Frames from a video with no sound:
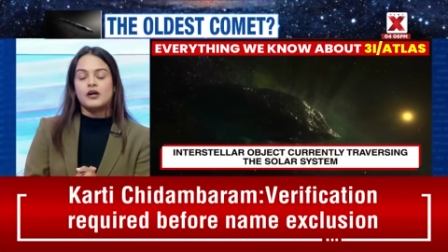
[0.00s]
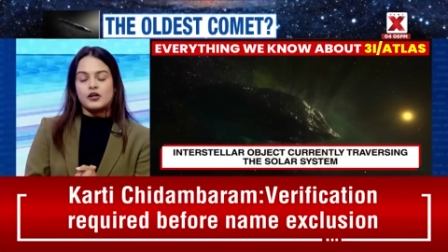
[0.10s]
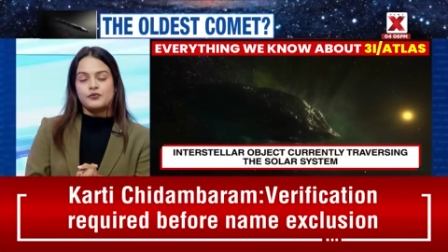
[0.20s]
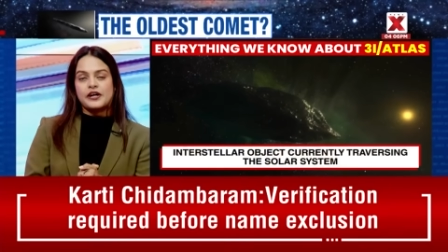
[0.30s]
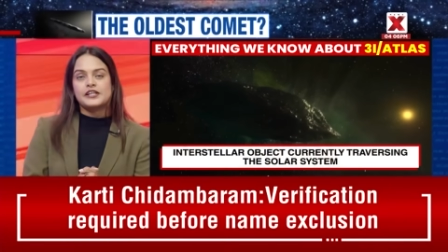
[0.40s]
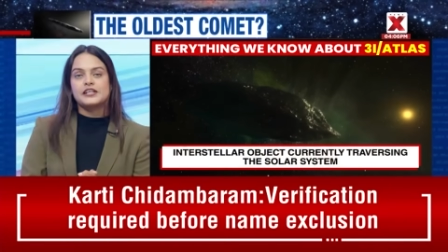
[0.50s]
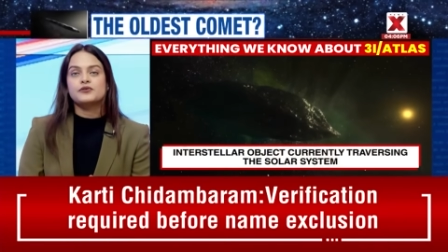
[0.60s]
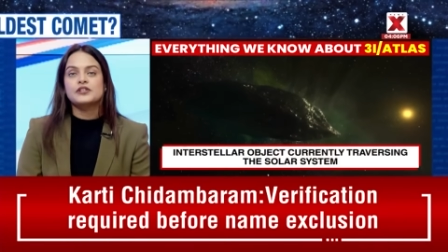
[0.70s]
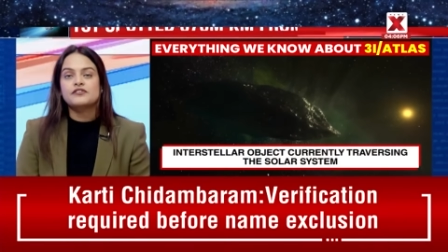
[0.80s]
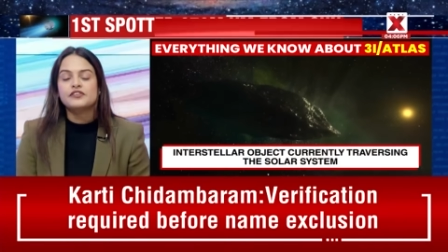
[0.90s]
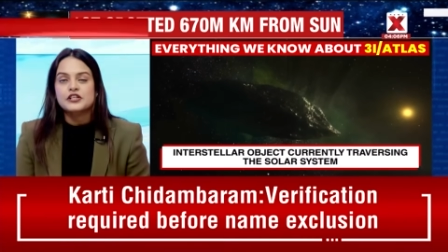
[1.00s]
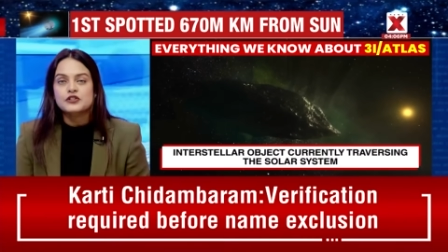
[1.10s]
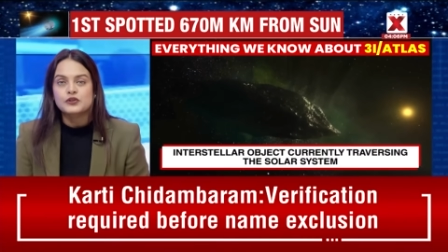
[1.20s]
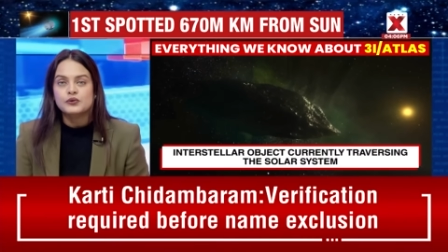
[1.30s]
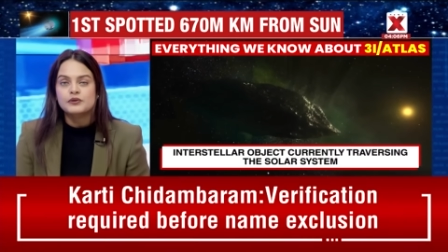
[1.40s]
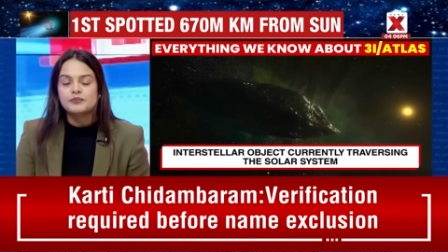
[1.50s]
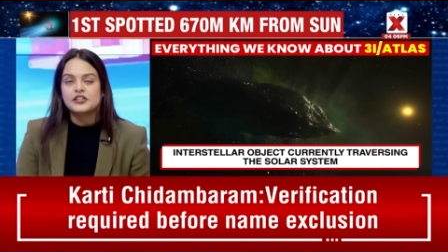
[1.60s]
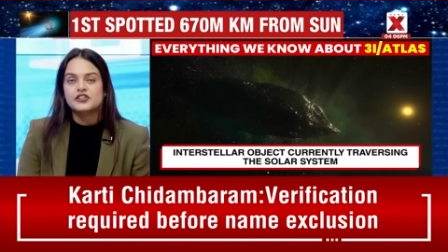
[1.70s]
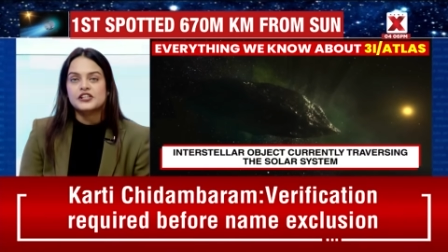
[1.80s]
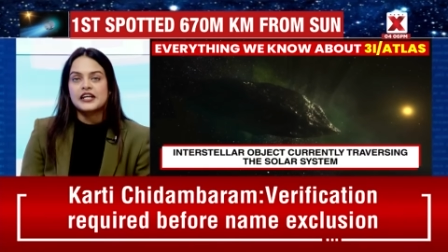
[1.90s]
a very good evening to you
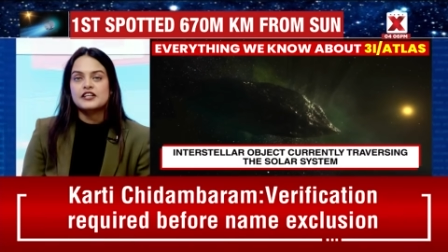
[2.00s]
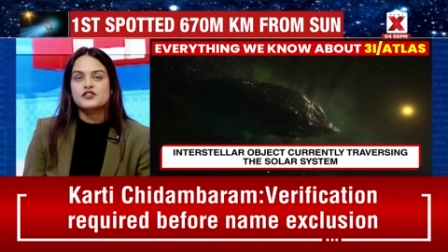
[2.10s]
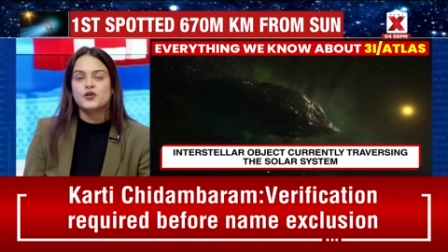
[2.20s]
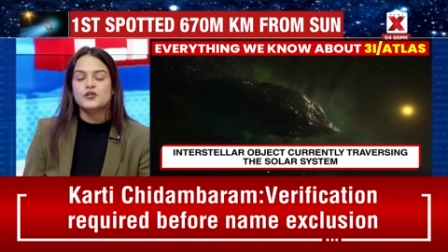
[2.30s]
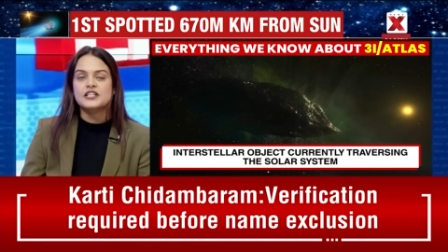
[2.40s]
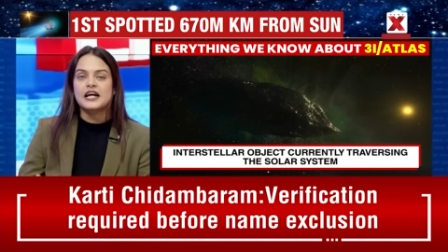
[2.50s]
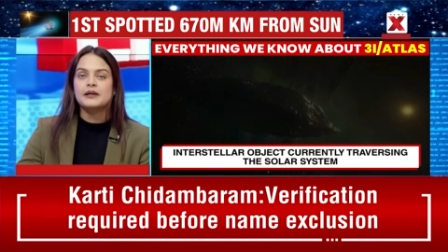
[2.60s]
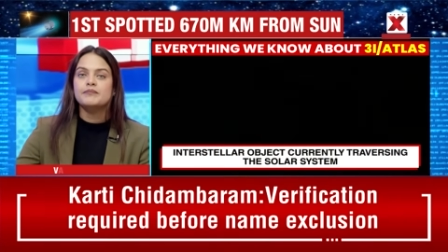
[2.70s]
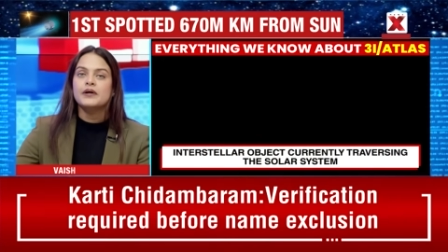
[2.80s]
appreciate your time